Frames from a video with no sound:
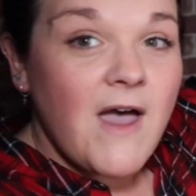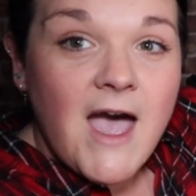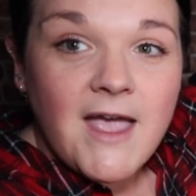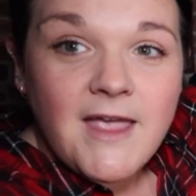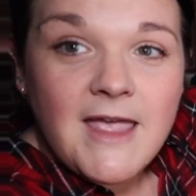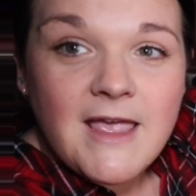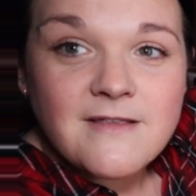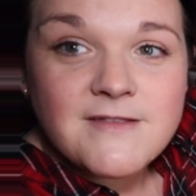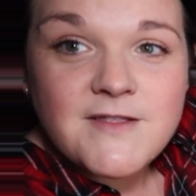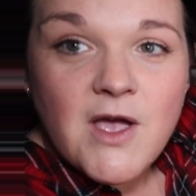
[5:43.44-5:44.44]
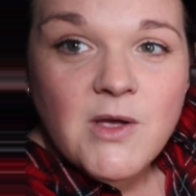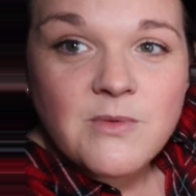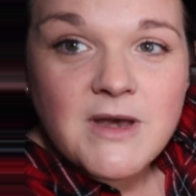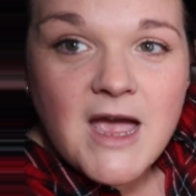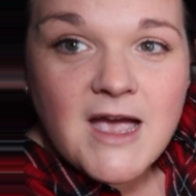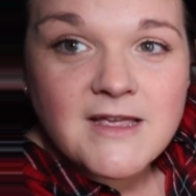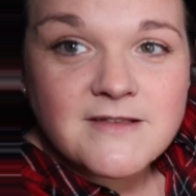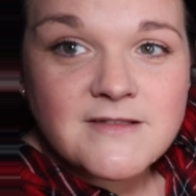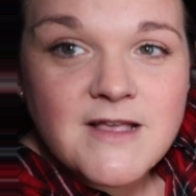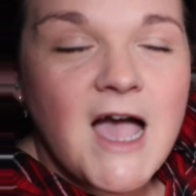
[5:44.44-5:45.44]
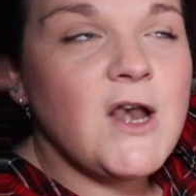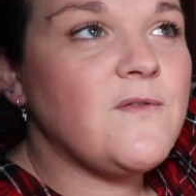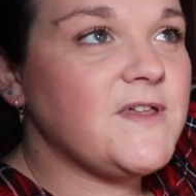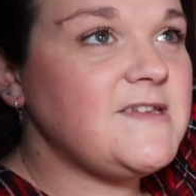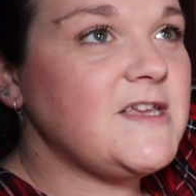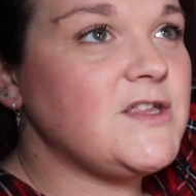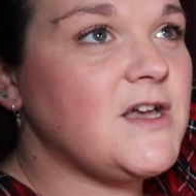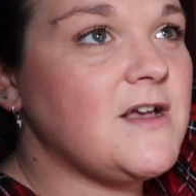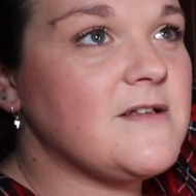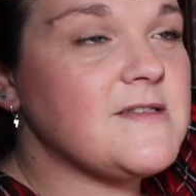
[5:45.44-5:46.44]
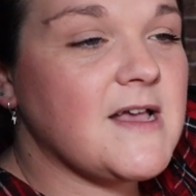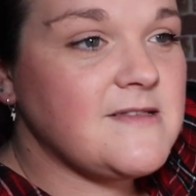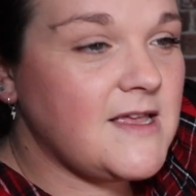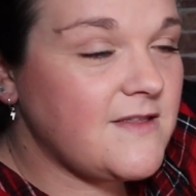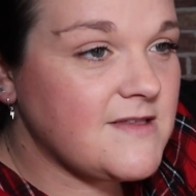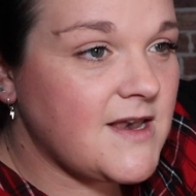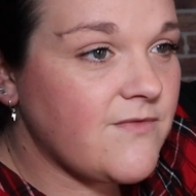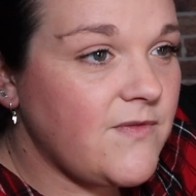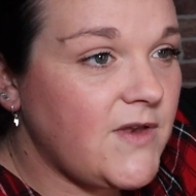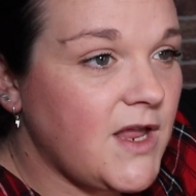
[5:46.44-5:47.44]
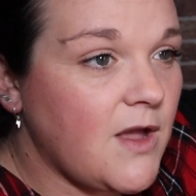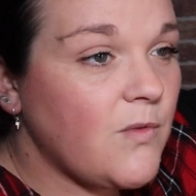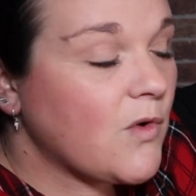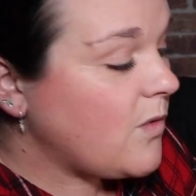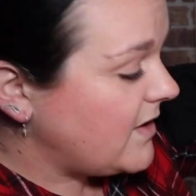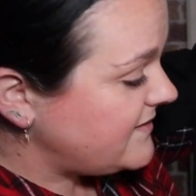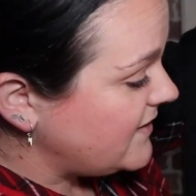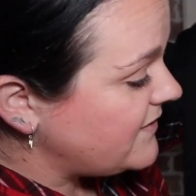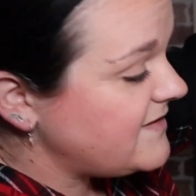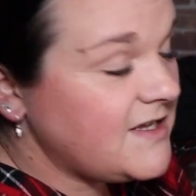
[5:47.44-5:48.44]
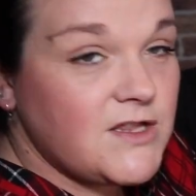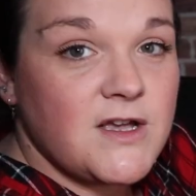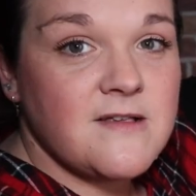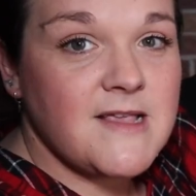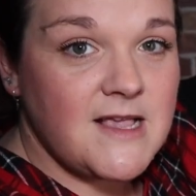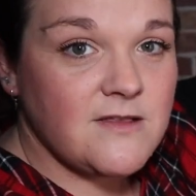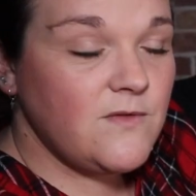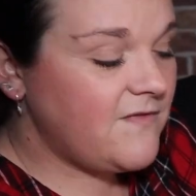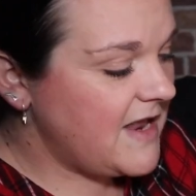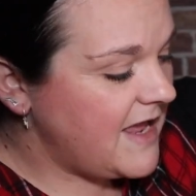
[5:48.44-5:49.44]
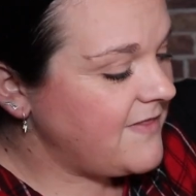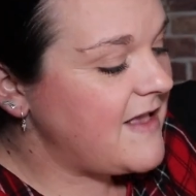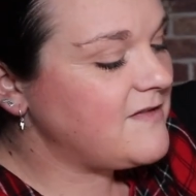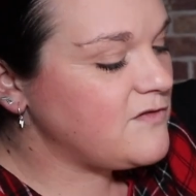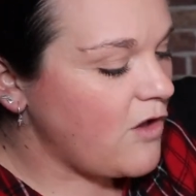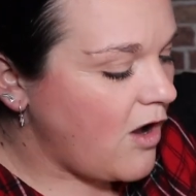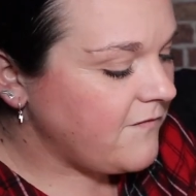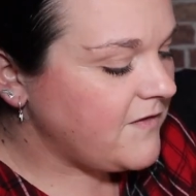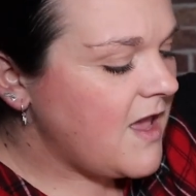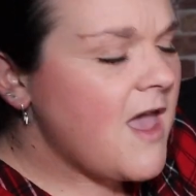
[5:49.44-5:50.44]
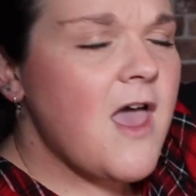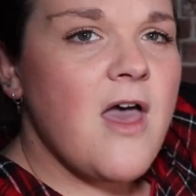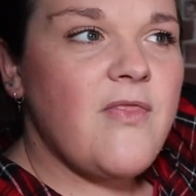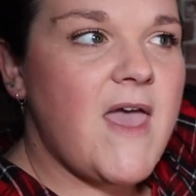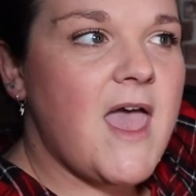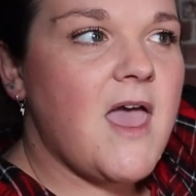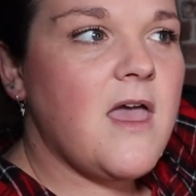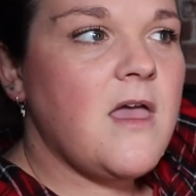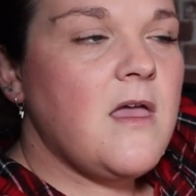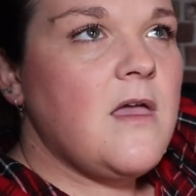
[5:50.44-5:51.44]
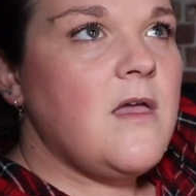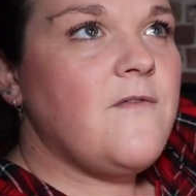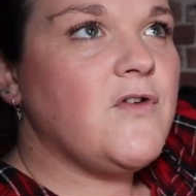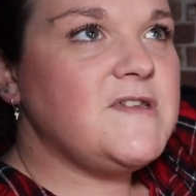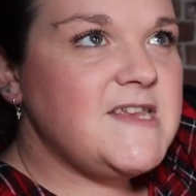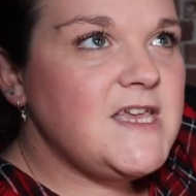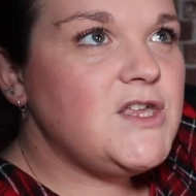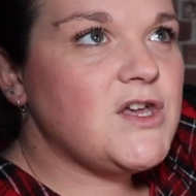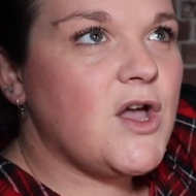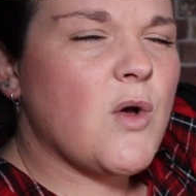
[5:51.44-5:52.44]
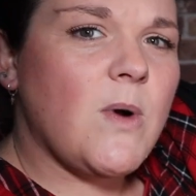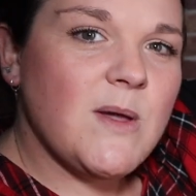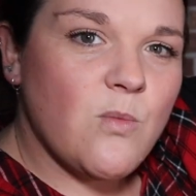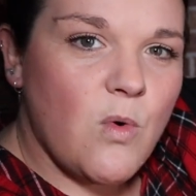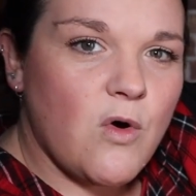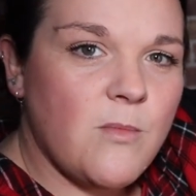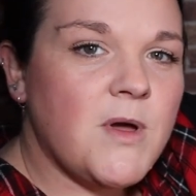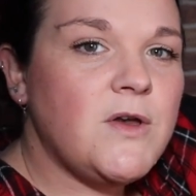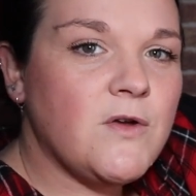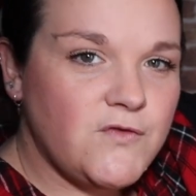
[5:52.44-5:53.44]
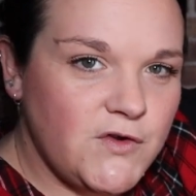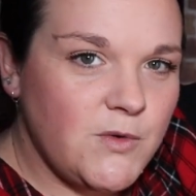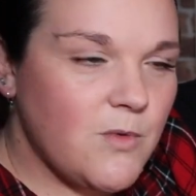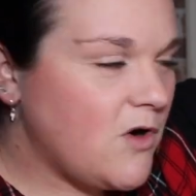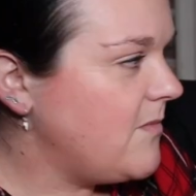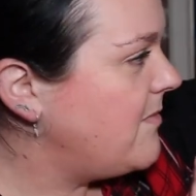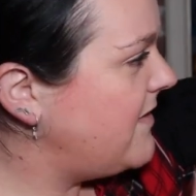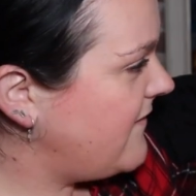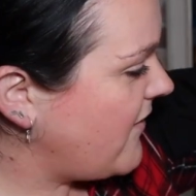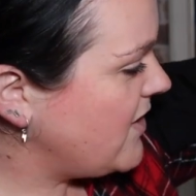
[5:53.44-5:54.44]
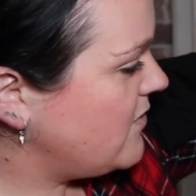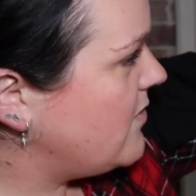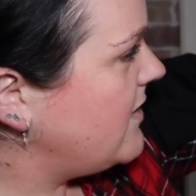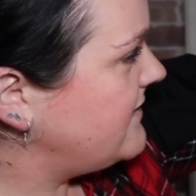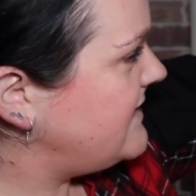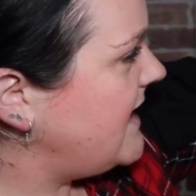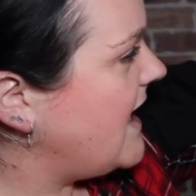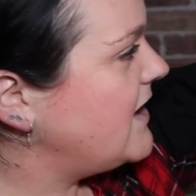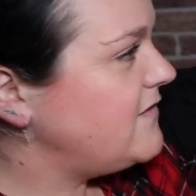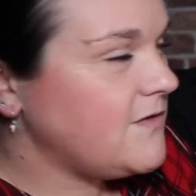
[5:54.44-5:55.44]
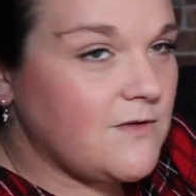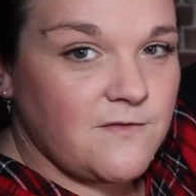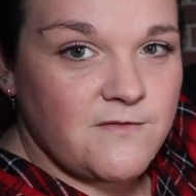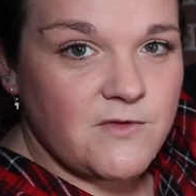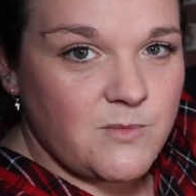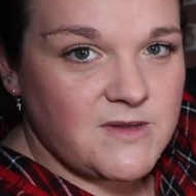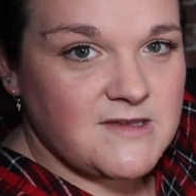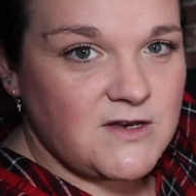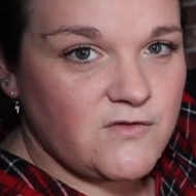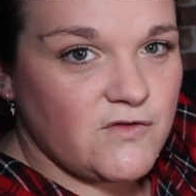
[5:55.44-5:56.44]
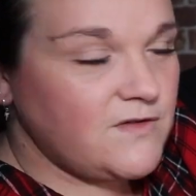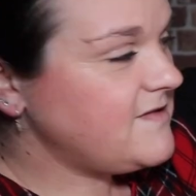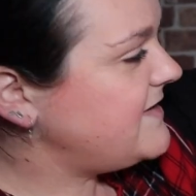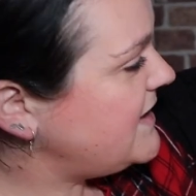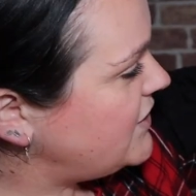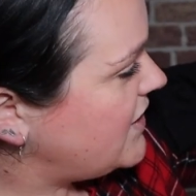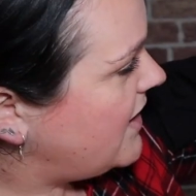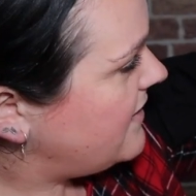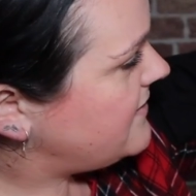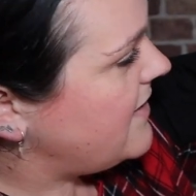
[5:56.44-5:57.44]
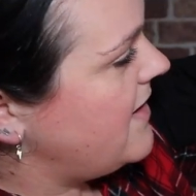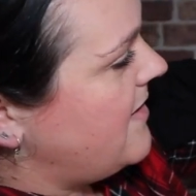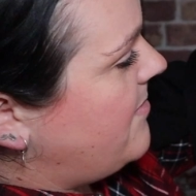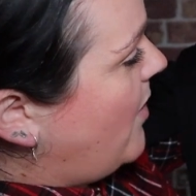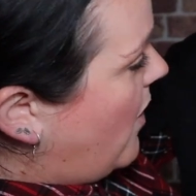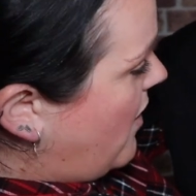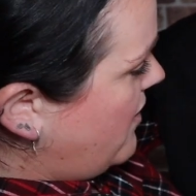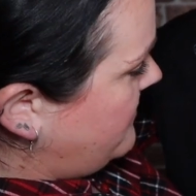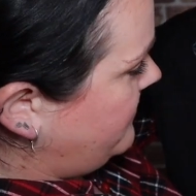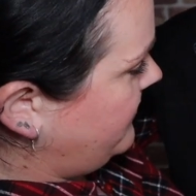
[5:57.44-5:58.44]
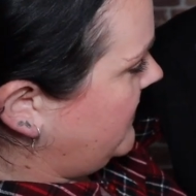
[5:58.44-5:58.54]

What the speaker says: That is so nice. I love their t-shirts. I say this in every video. The quality on the t-shirts is lovely. They're soft. They're, for a t-shirt, quite warm. Not too warm, but they're very good quality. I do love the Wizarding Trunks t-shirts. But